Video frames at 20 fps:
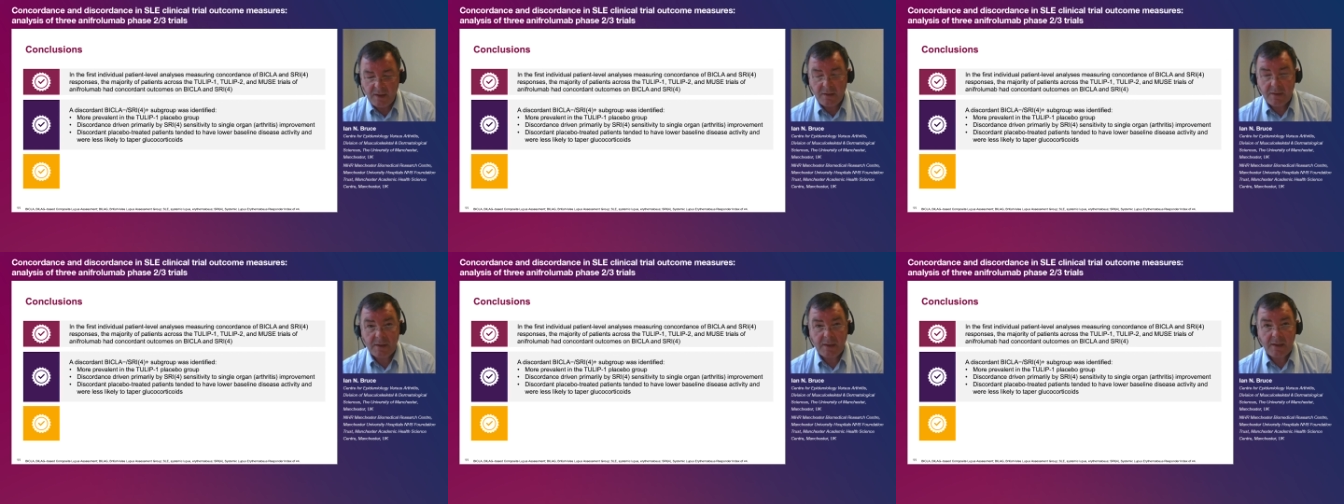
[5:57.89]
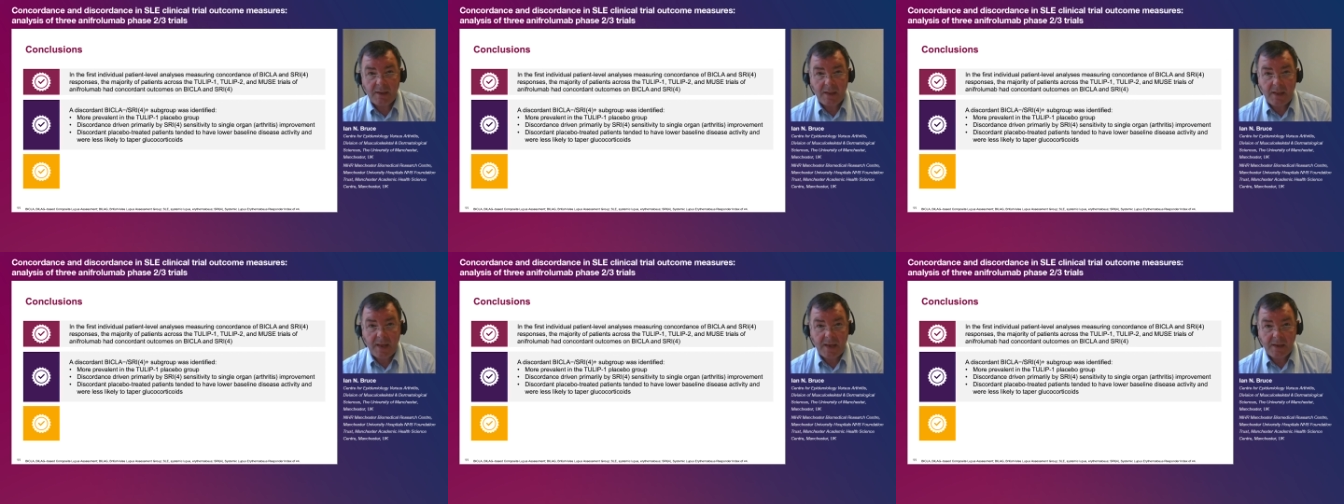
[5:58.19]
that
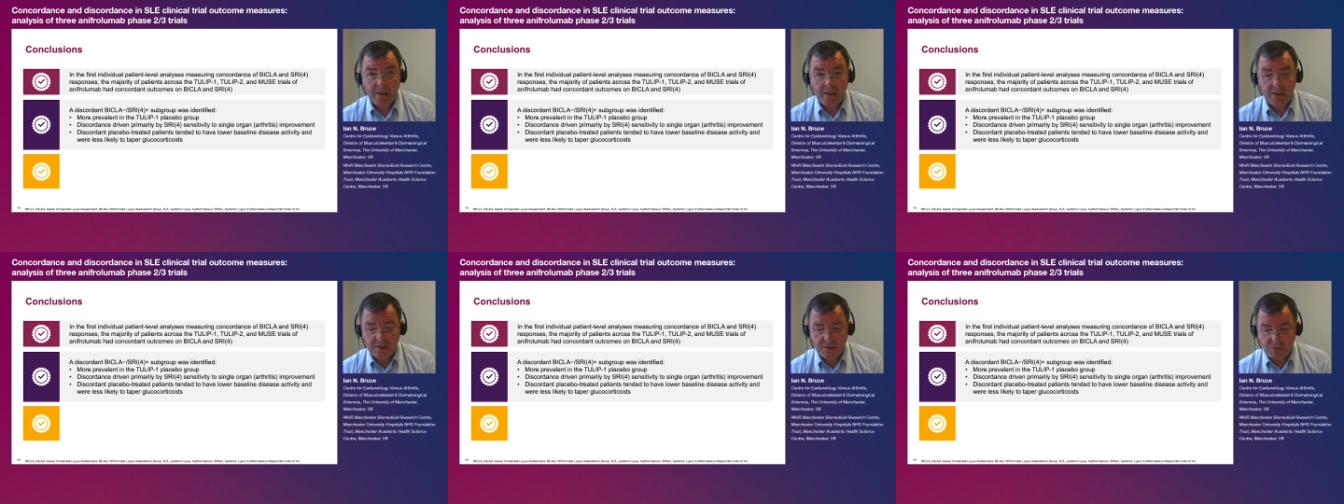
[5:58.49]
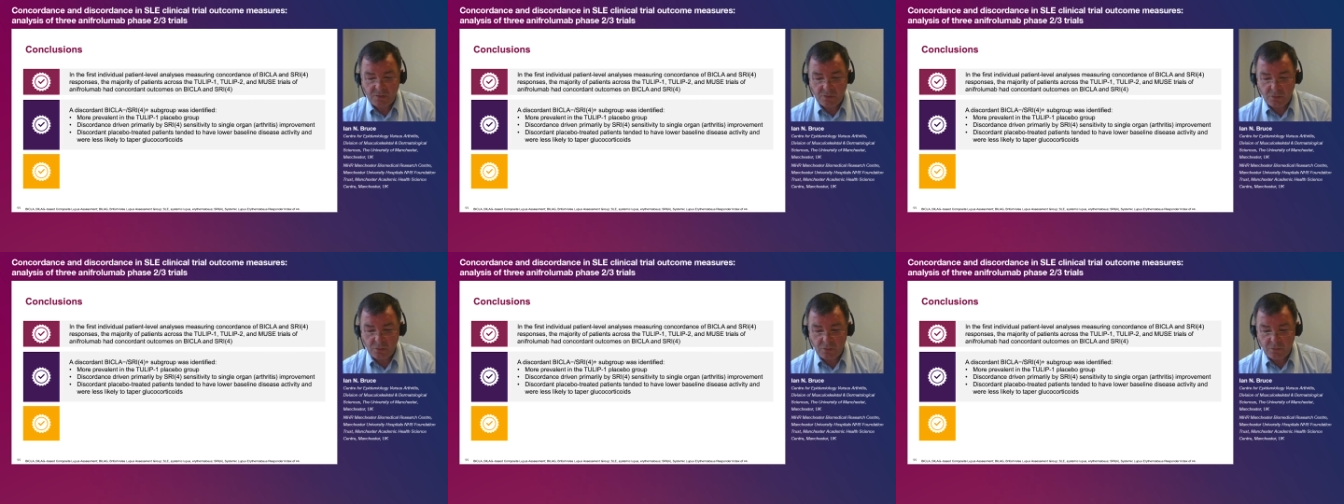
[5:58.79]
likely
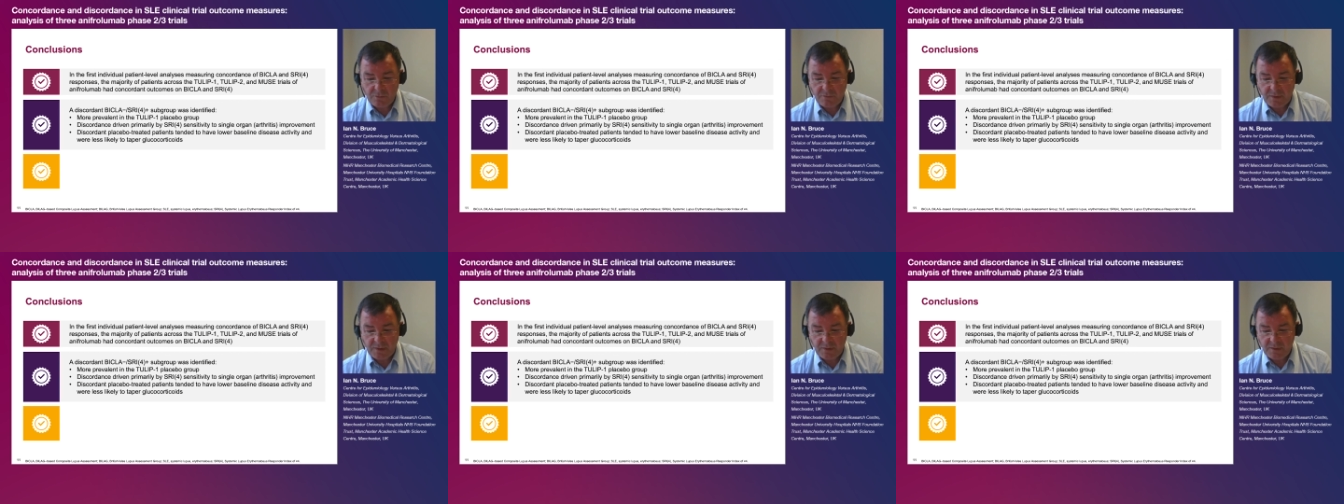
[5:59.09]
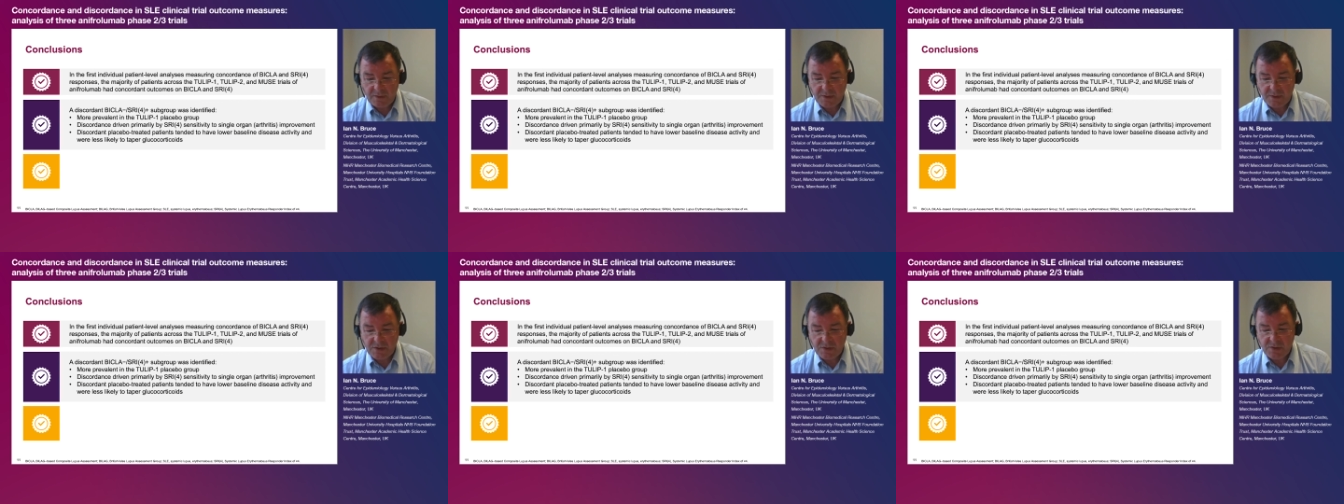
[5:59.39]
drove
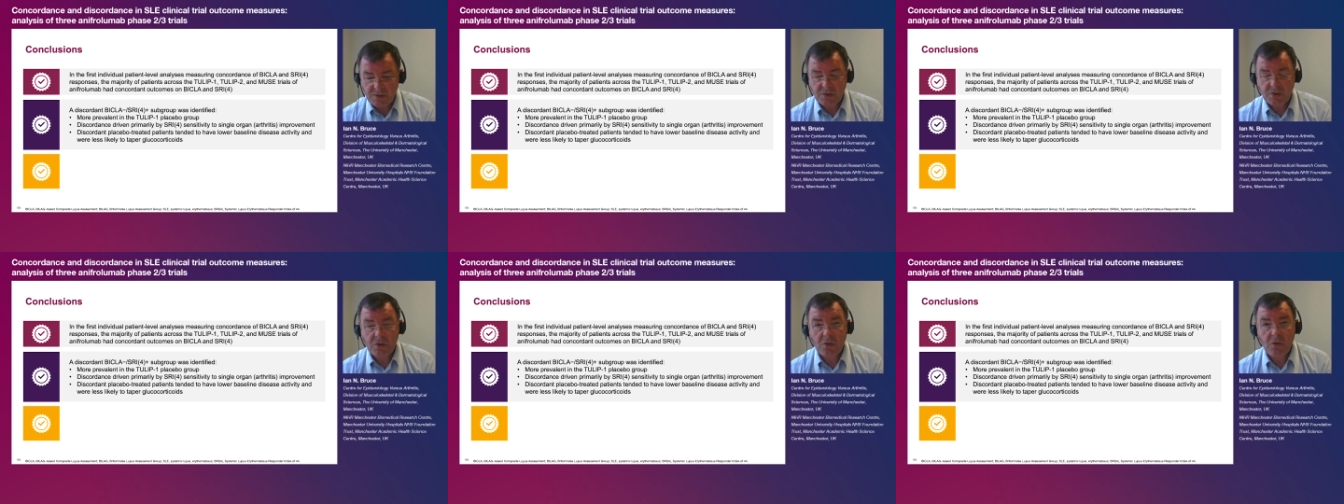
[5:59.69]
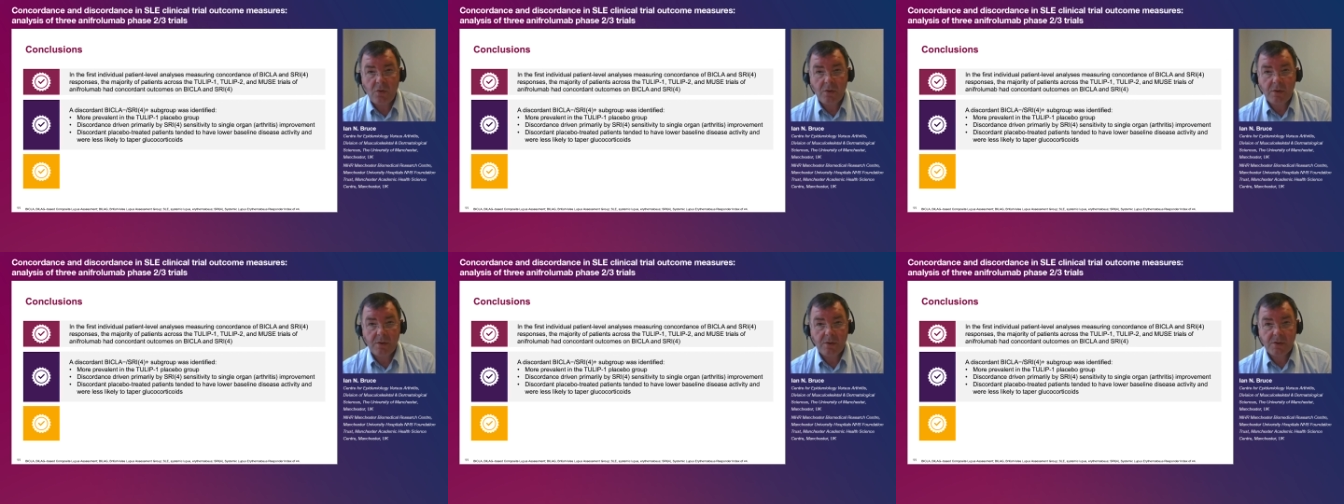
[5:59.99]
this
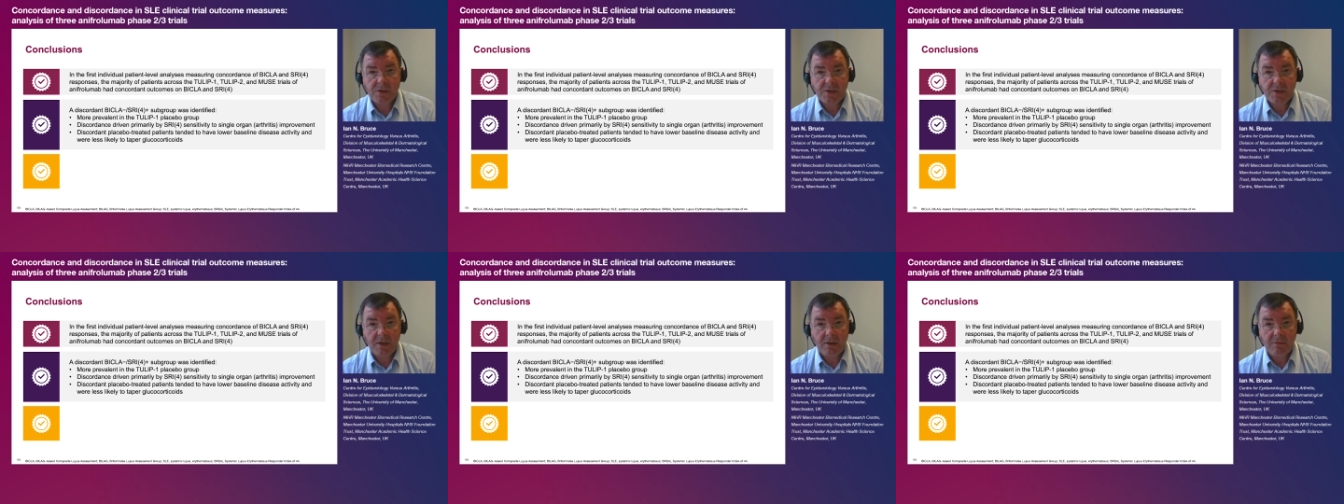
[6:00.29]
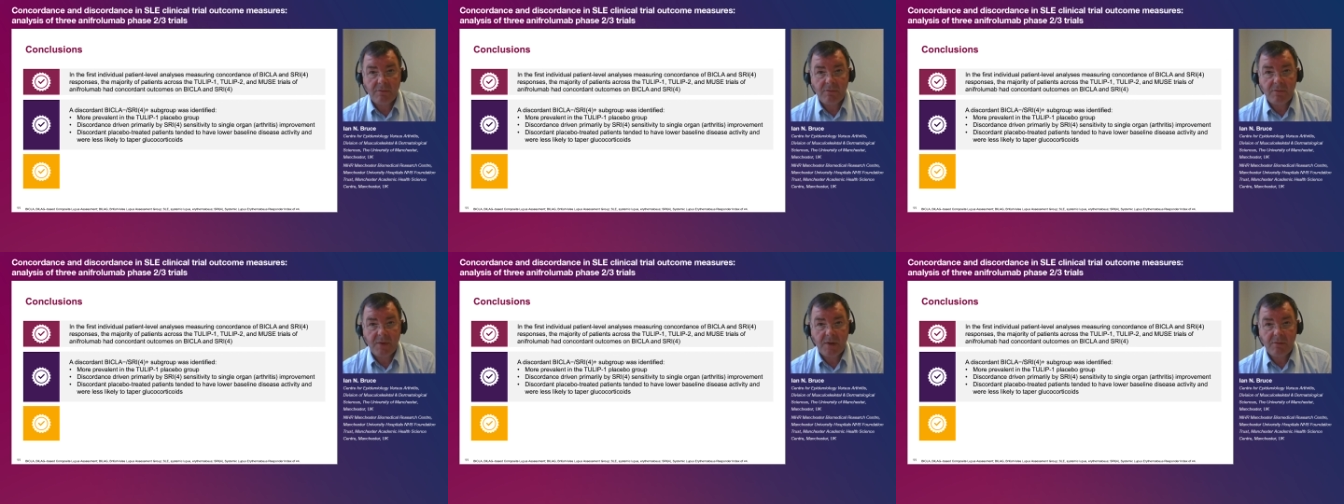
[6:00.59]
discordance in
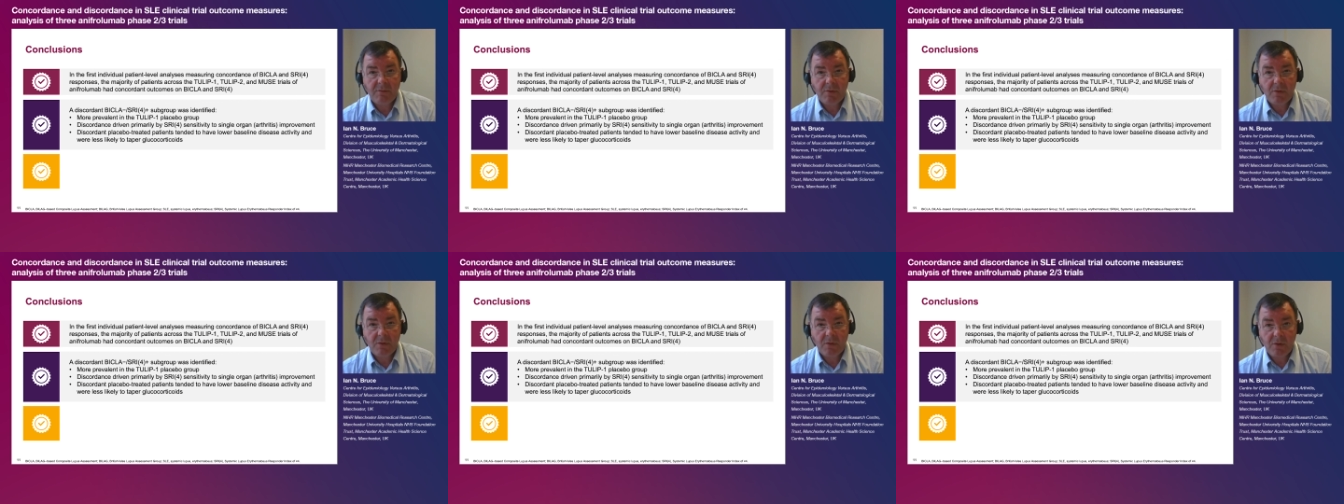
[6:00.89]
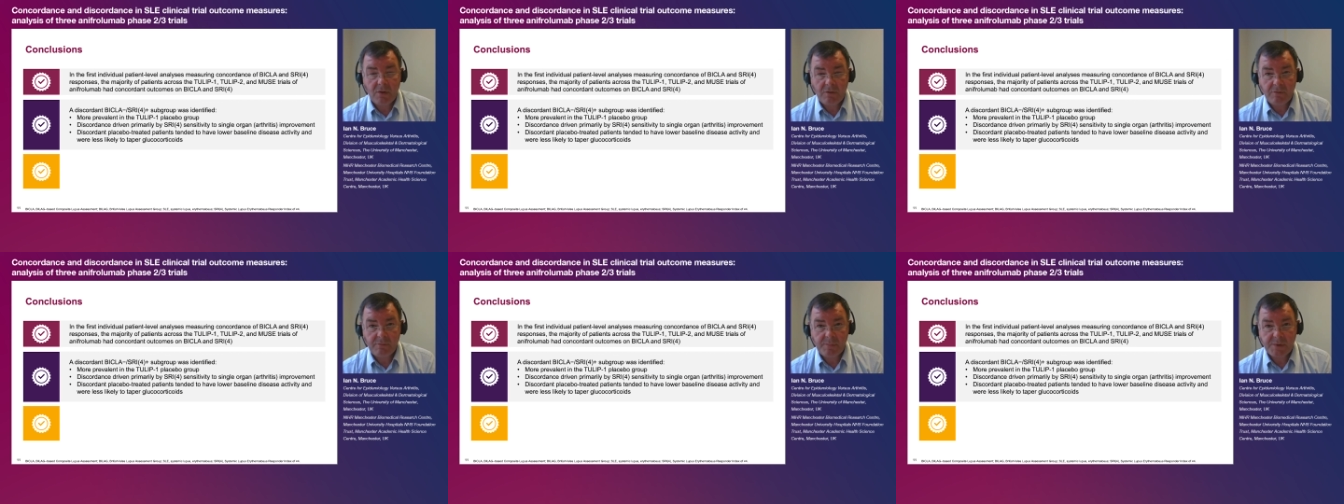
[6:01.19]
favour
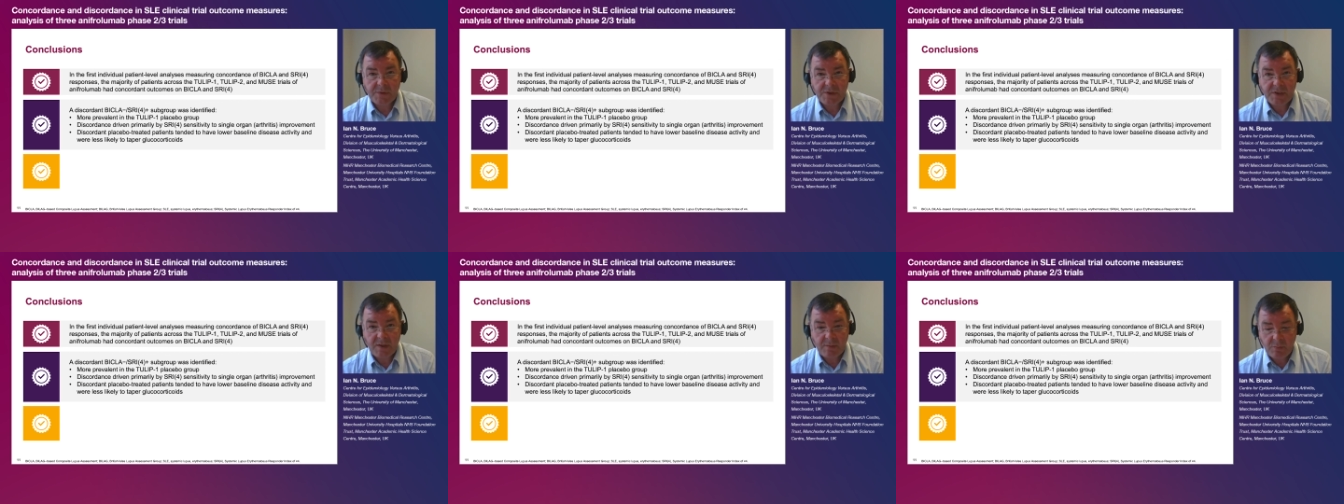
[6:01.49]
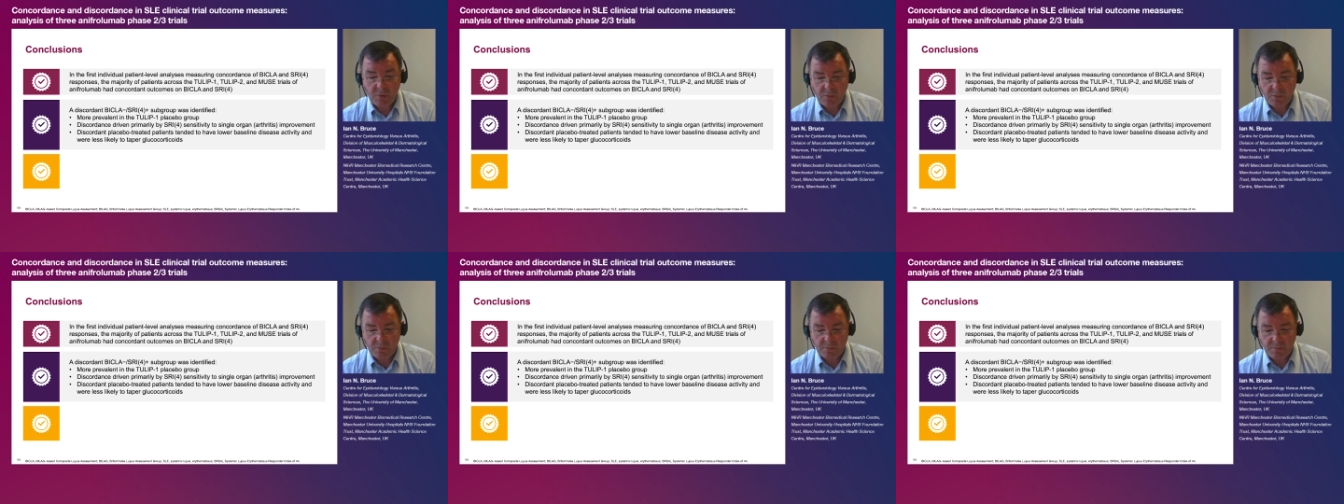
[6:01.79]
of
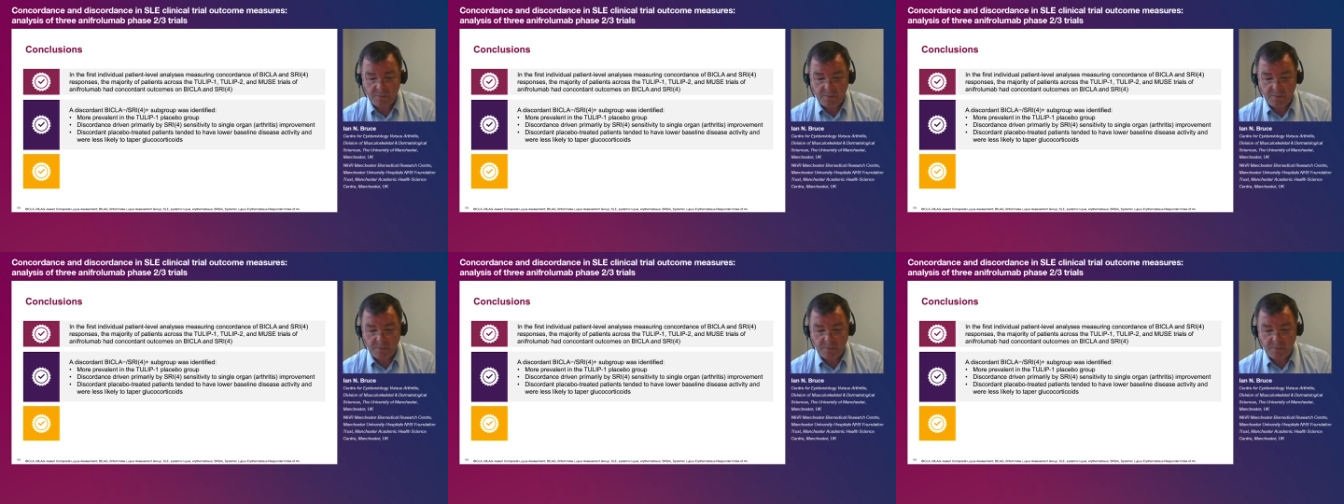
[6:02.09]
placebo.